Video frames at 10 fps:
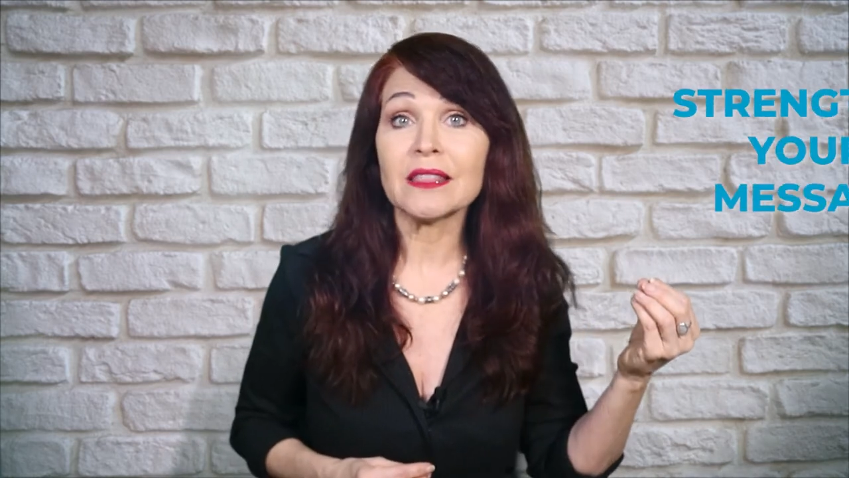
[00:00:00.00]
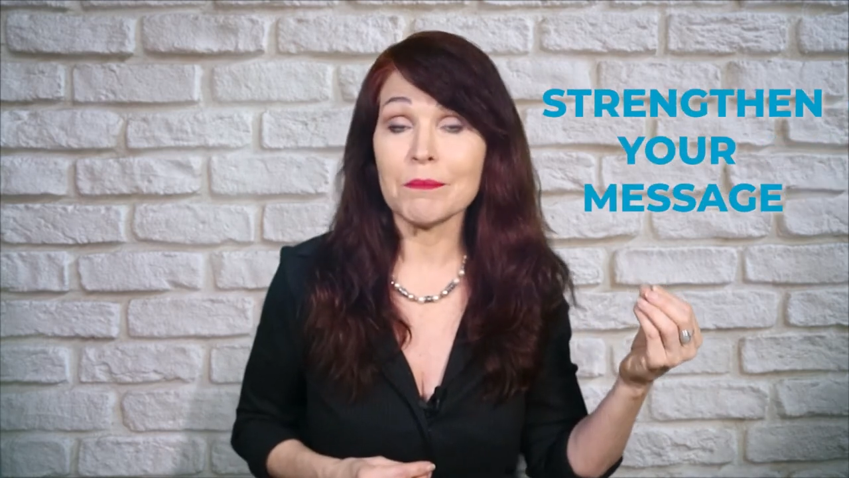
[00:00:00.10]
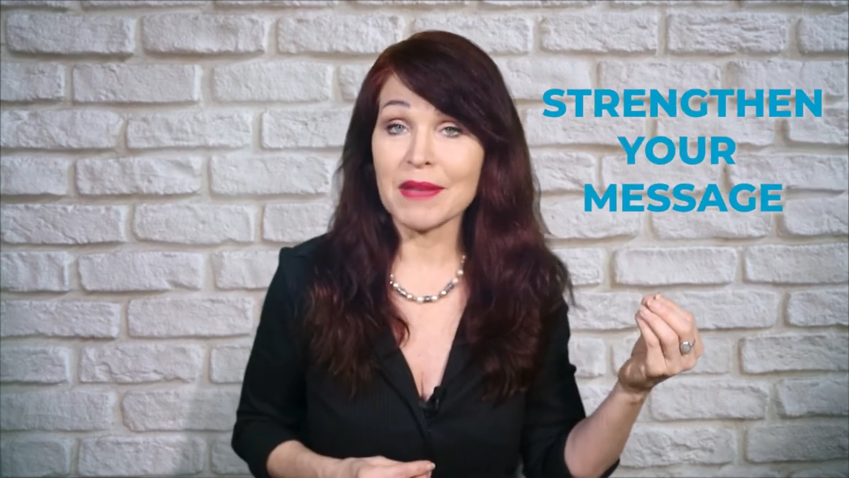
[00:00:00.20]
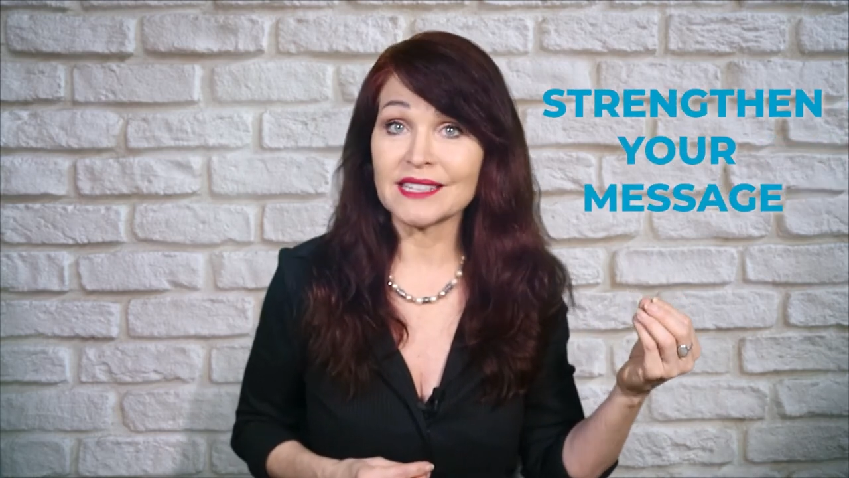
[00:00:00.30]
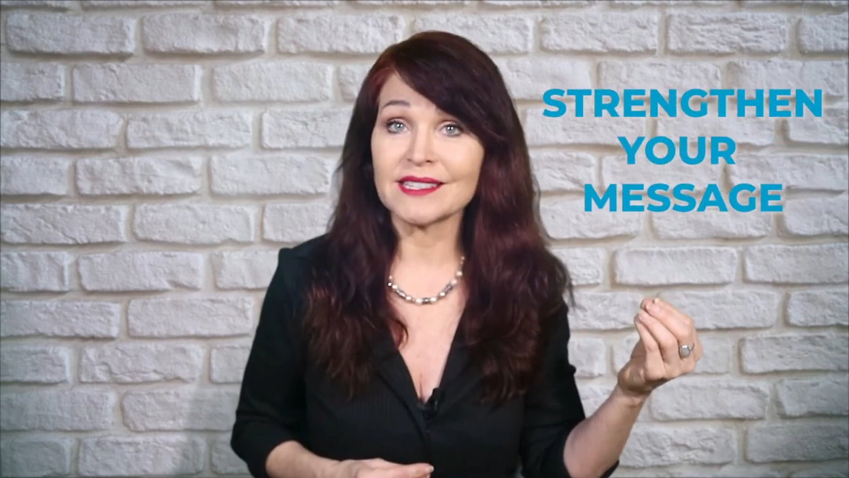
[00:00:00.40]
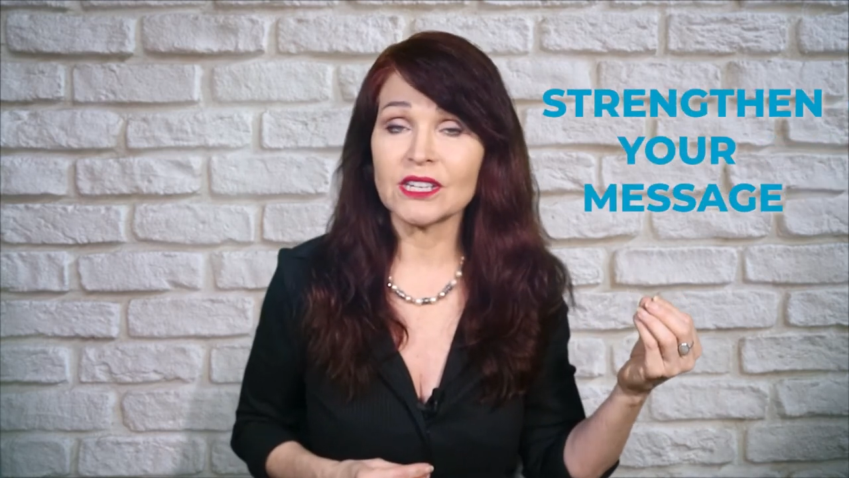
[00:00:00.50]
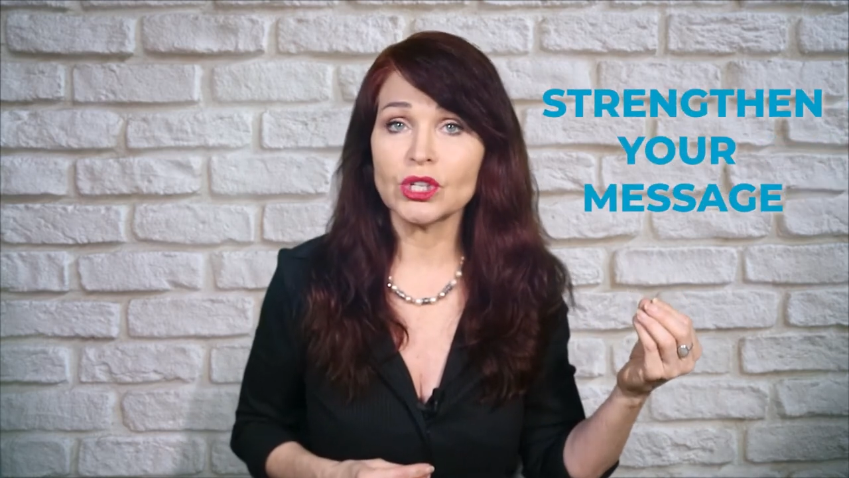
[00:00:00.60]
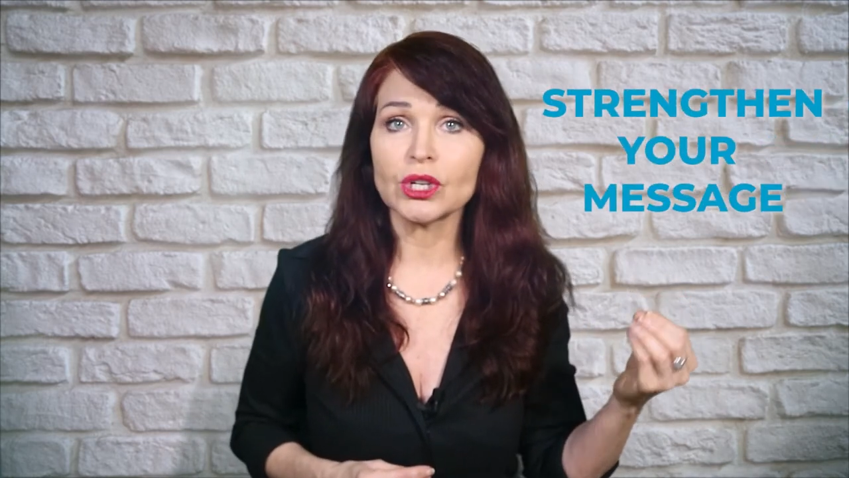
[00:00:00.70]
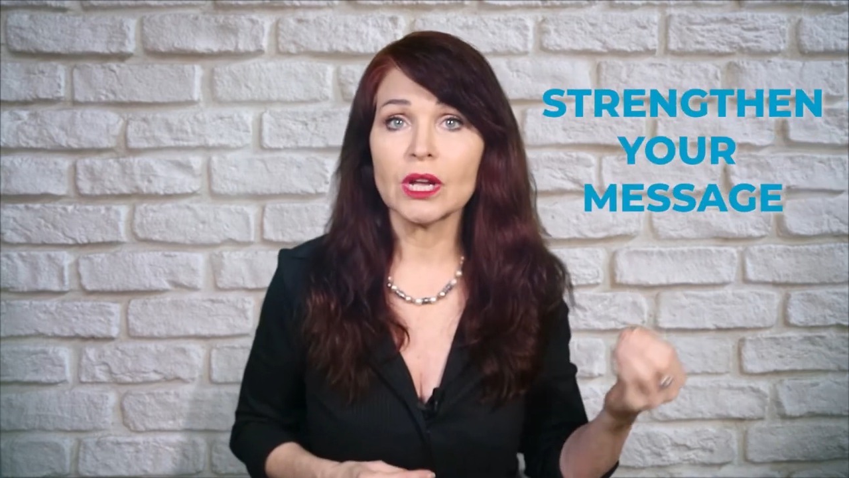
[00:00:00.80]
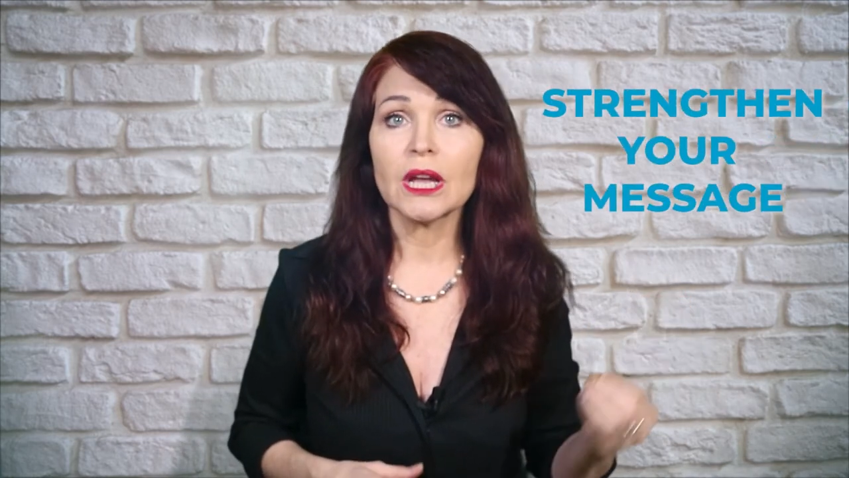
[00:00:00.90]
the
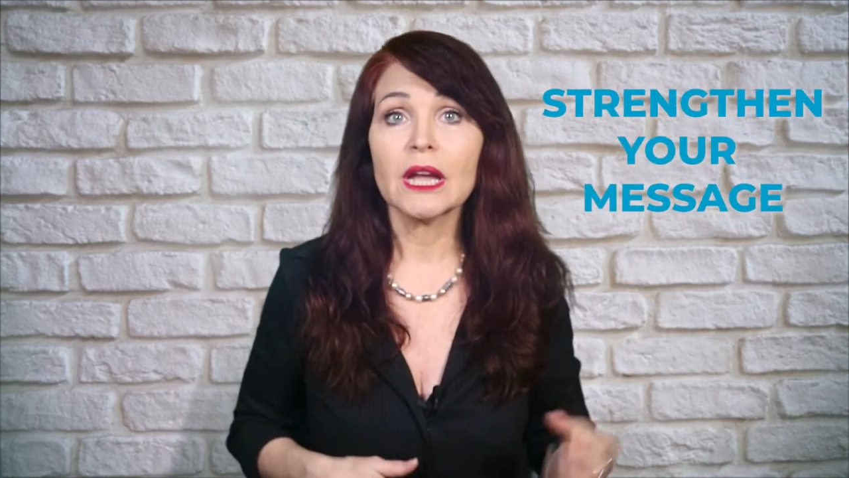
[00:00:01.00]
message,